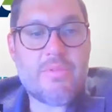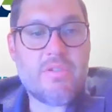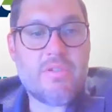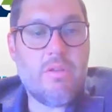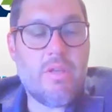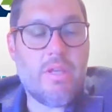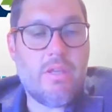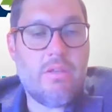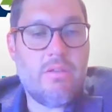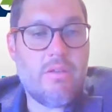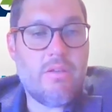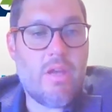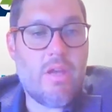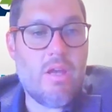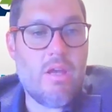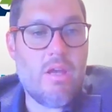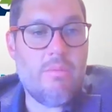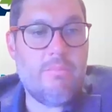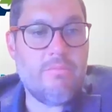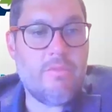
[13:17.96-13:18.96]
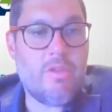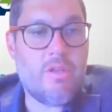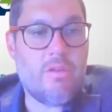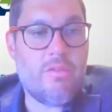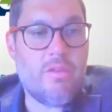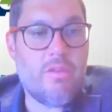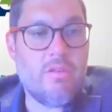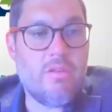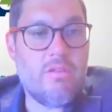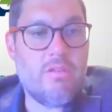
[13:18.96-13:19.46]
absolutely.
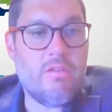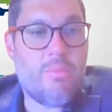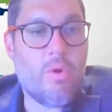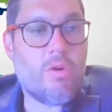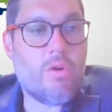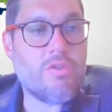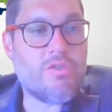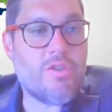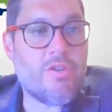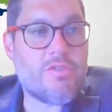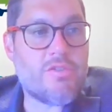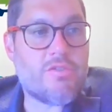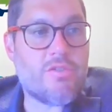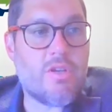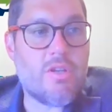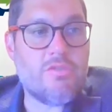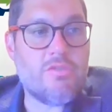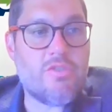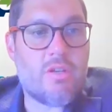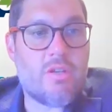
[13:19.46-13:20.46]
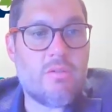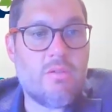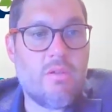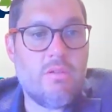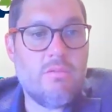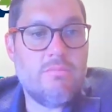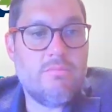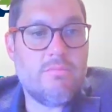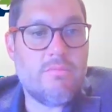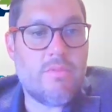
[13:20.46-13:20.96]
The brokerage industry in
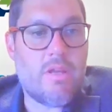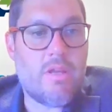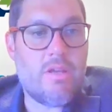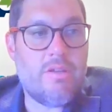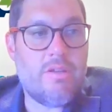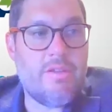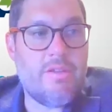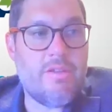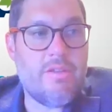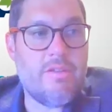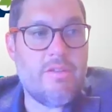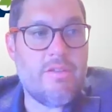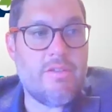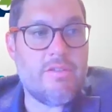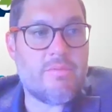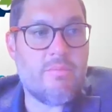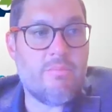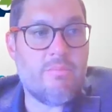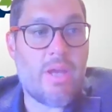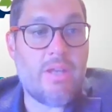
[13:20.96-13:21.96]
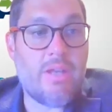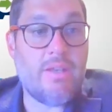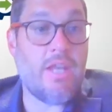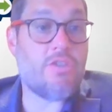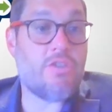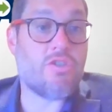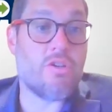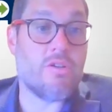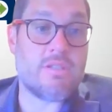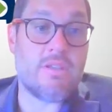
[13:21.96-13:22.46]
general is by
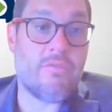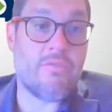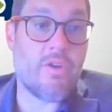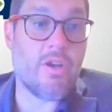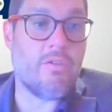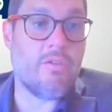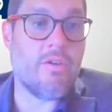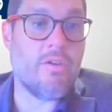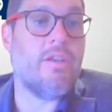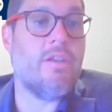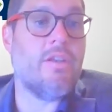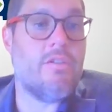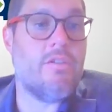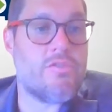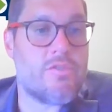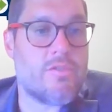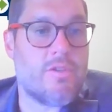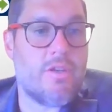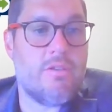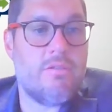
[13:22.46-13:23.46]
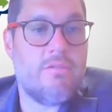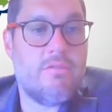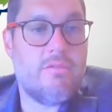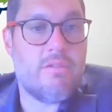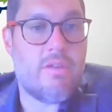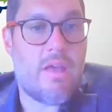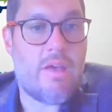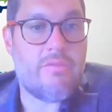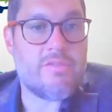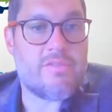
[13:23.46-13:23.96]
nature is a very green industry.
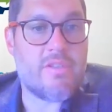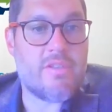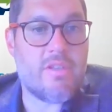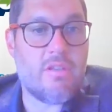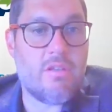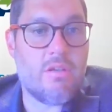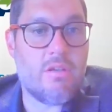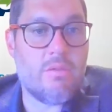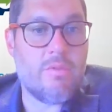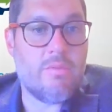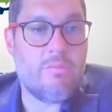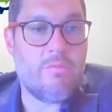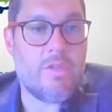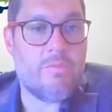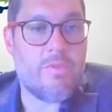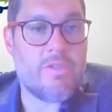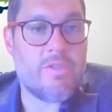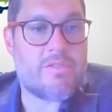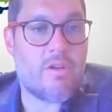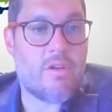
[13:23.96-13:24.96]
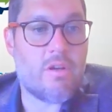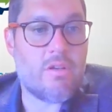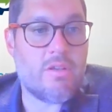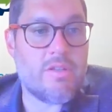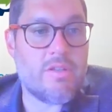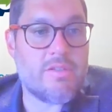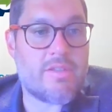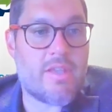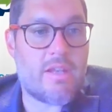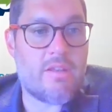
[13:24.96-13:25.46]
Mm-hmm. Obviously, we
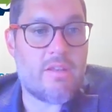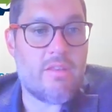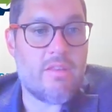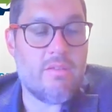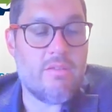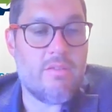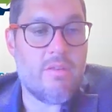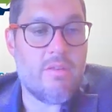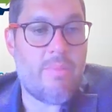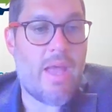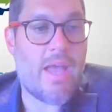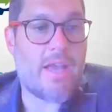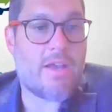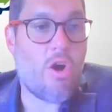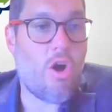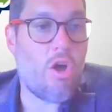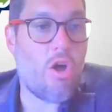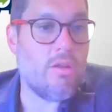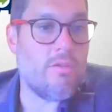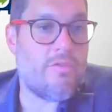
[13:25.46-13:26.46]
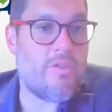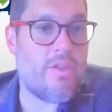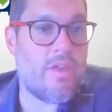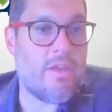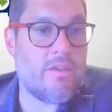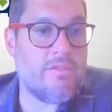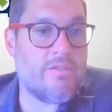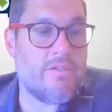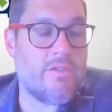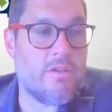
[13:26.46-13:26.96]
started as kind of the backhaul of
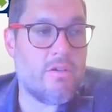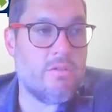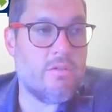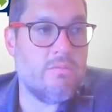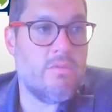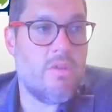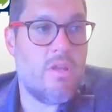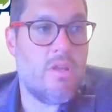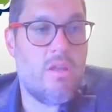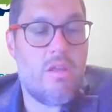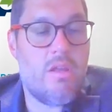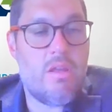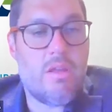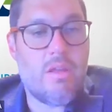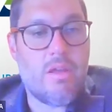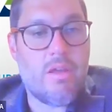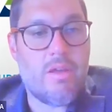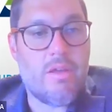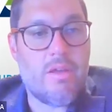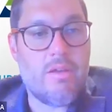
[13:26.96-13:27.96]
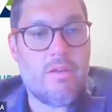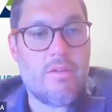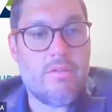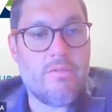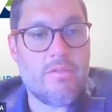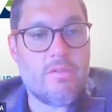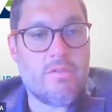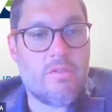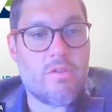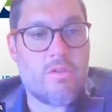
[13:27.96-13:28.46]
things.
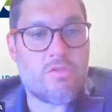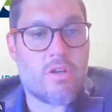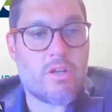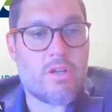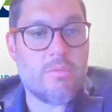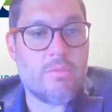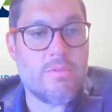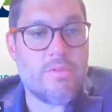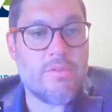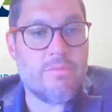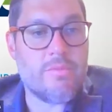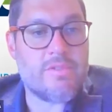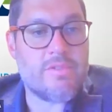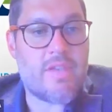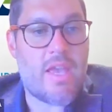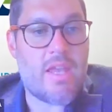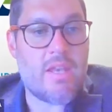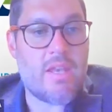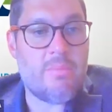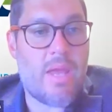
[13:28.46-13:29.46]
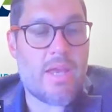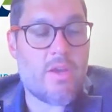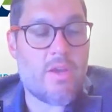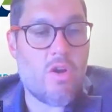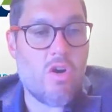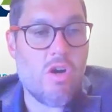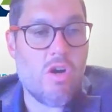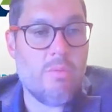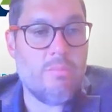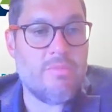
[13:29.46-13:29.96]
The trucker was heading back
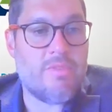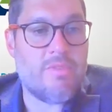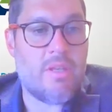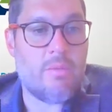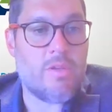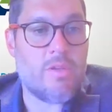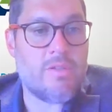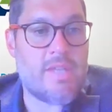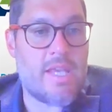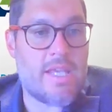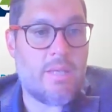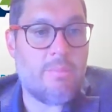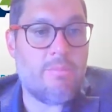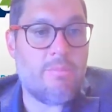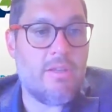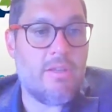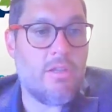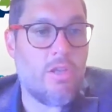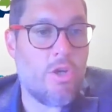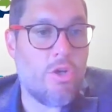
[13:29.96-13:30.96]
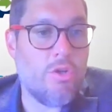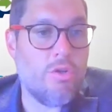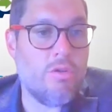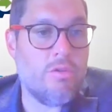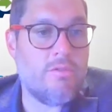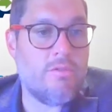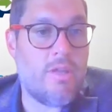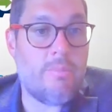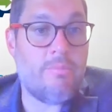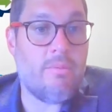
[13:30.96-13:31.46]
home, didn't want to take an empty
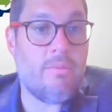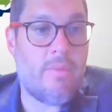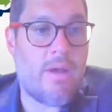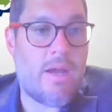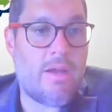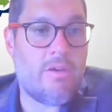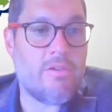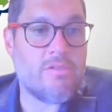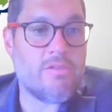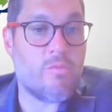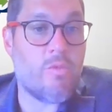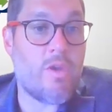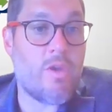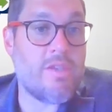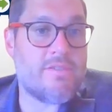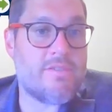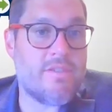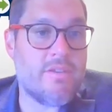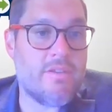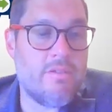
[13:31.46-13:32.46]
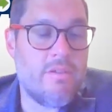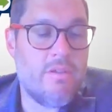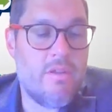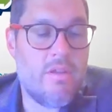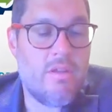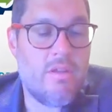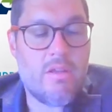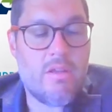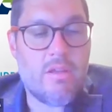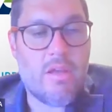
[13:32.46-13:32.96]
load, empty miles, wasted
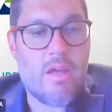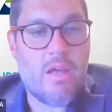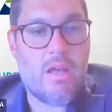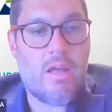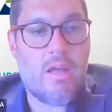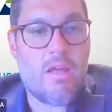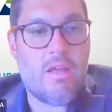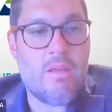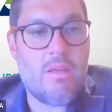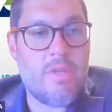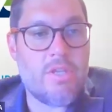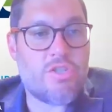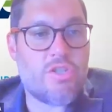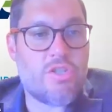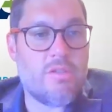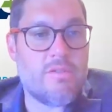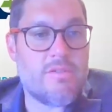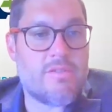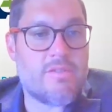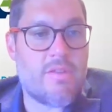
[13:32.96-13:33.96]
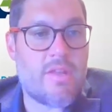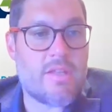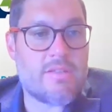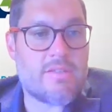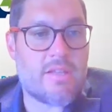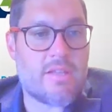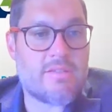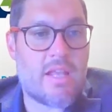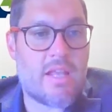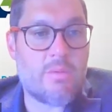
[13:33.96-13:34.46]
emissions. So
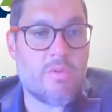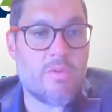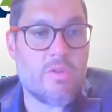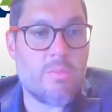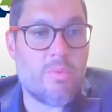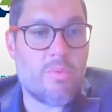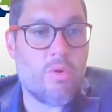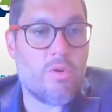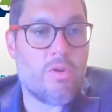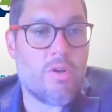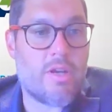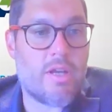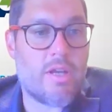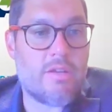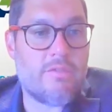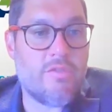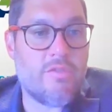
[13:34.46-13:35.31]
that's kind of where the broker kind of